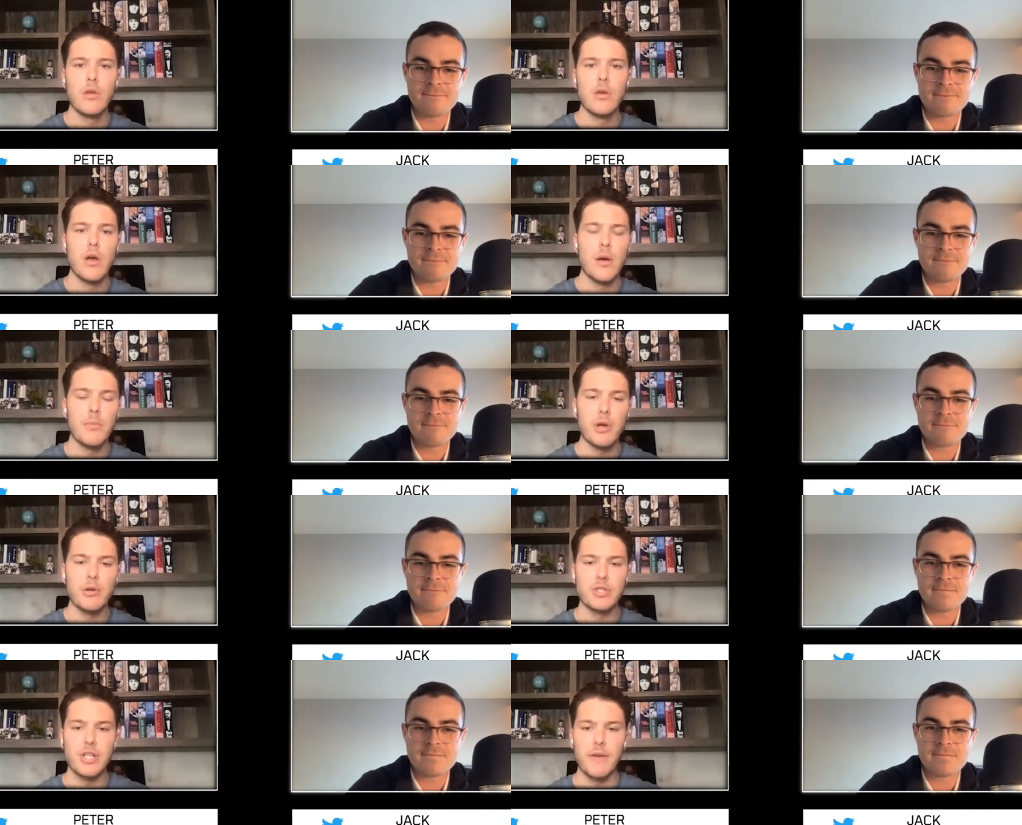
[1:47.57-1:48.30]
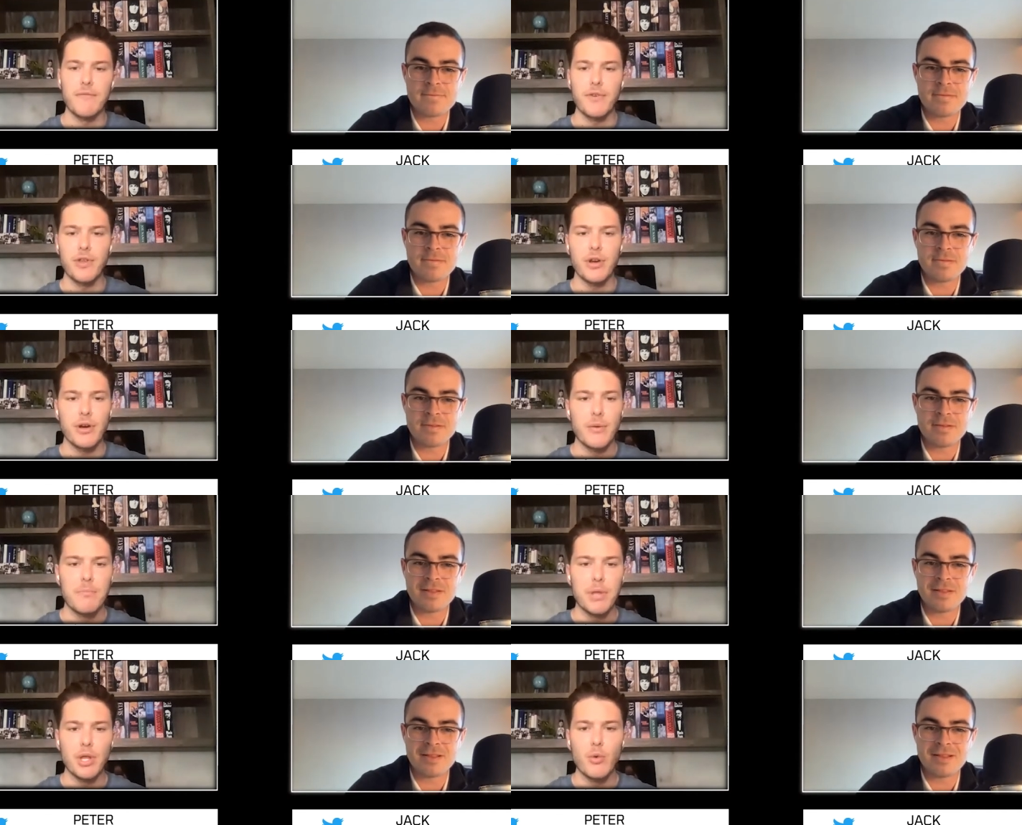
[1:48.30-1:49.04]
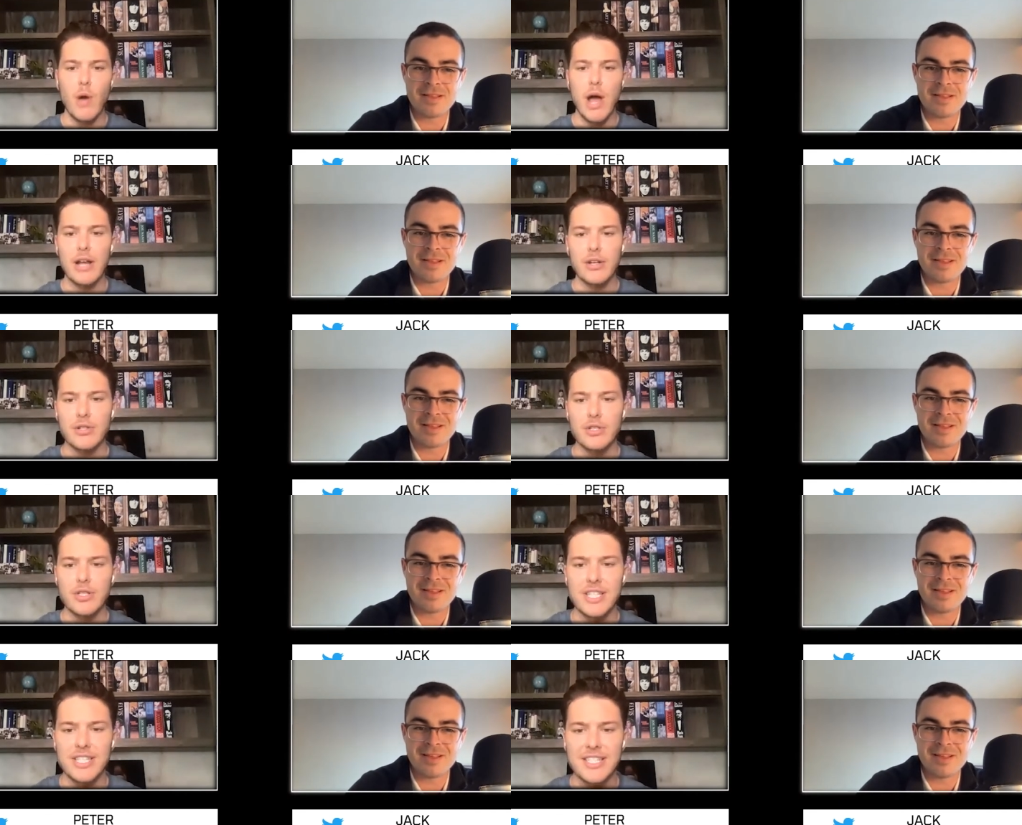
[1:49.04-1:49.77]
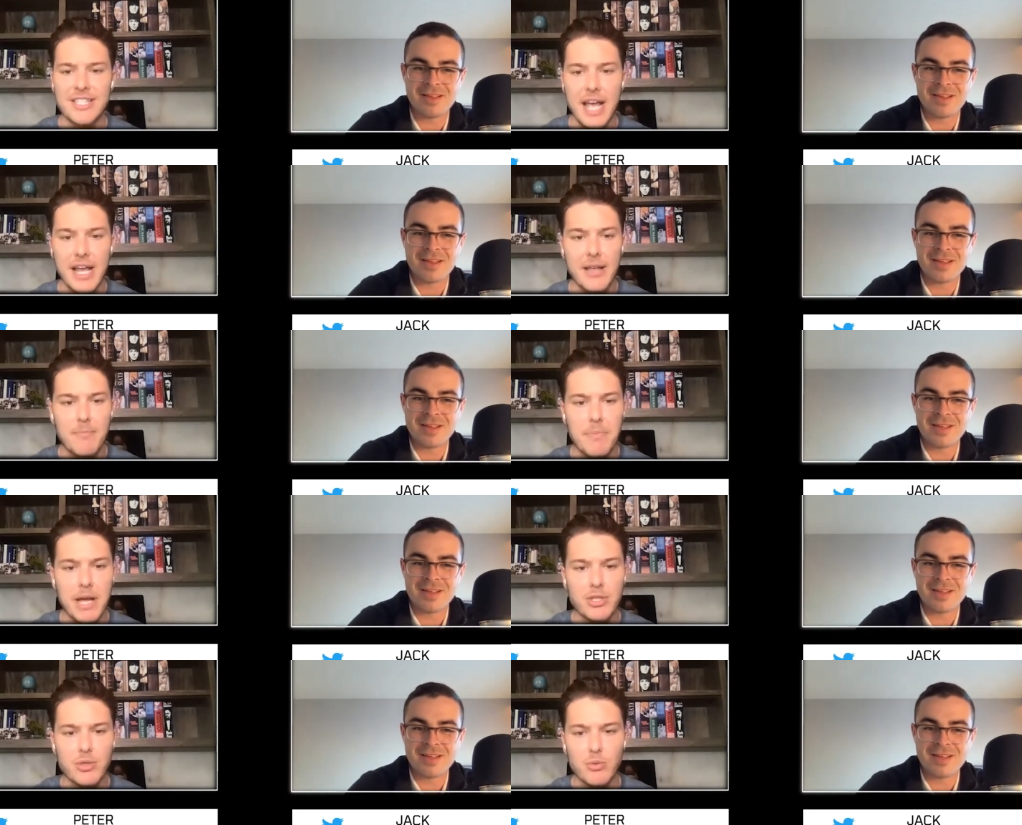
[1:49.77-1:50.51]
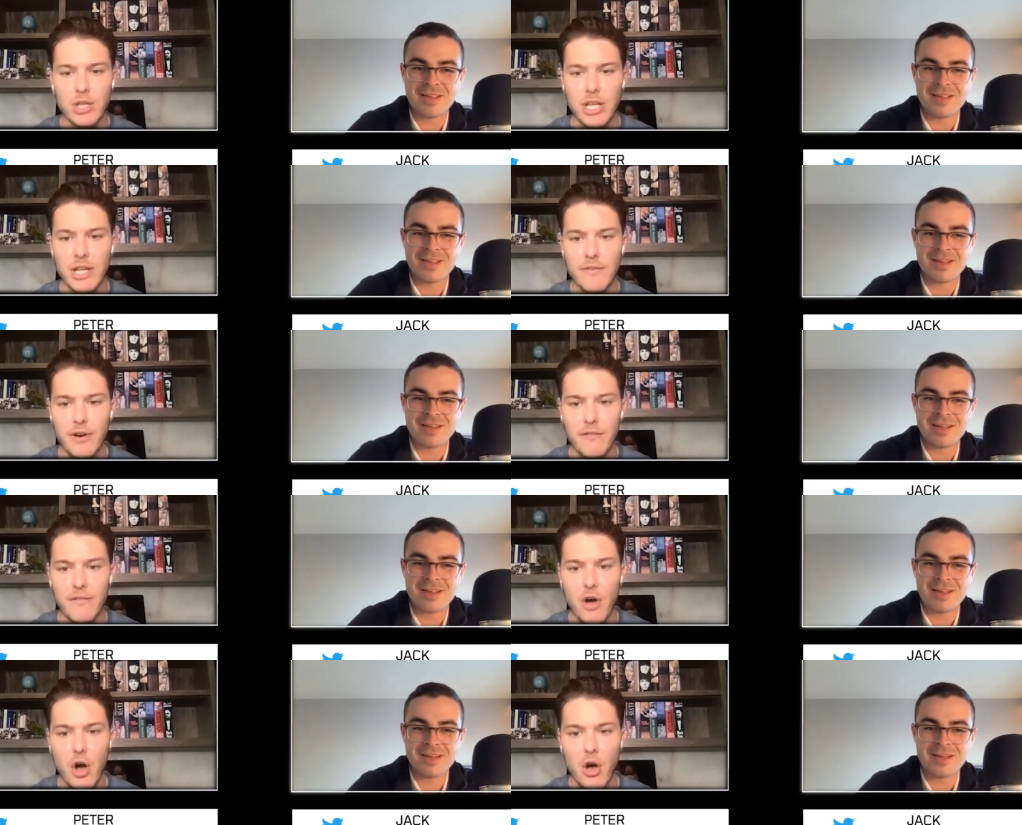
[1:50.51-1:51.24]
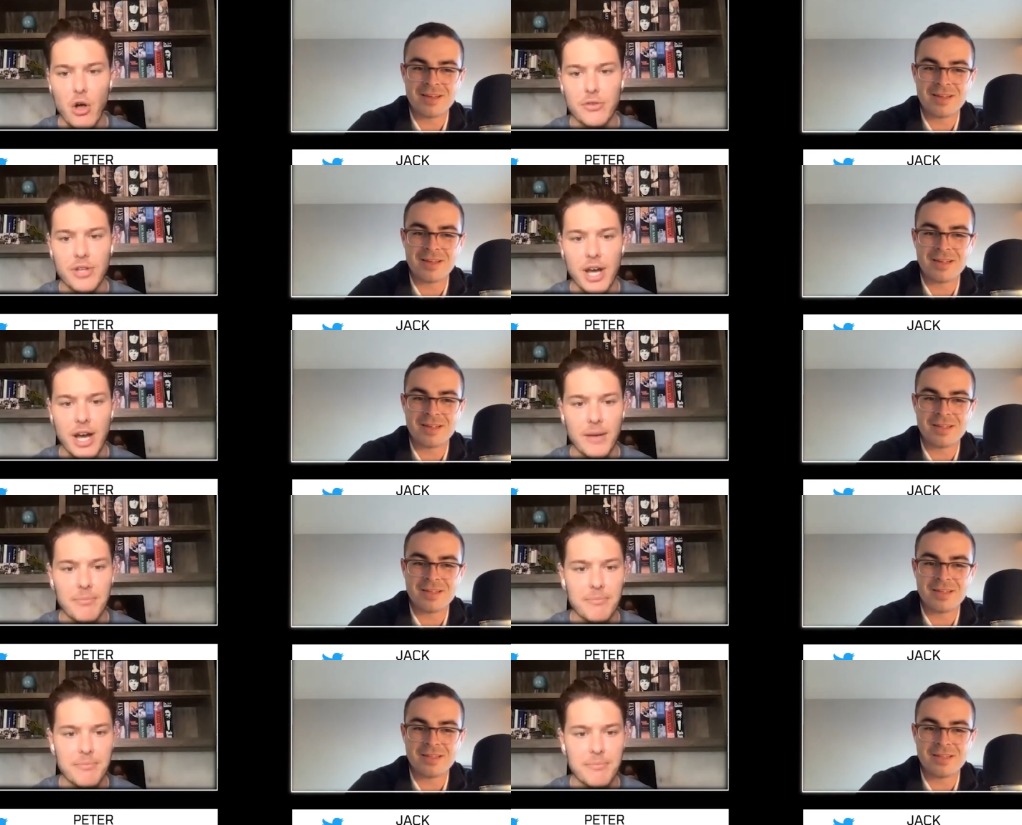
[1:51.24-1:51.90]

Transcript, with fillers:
Speaker 1: I'm going to go a step further. Billy Wagner is the second best reliever of all time.